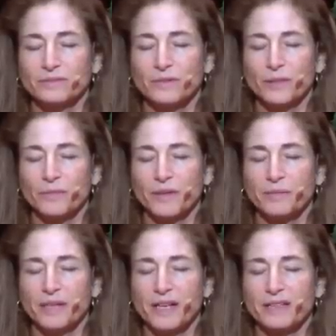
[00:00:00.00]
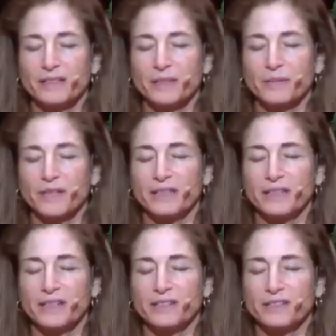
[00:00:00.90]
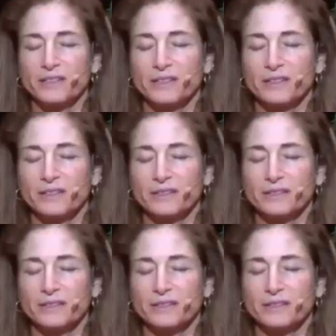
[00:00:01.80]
What might be asking my attention?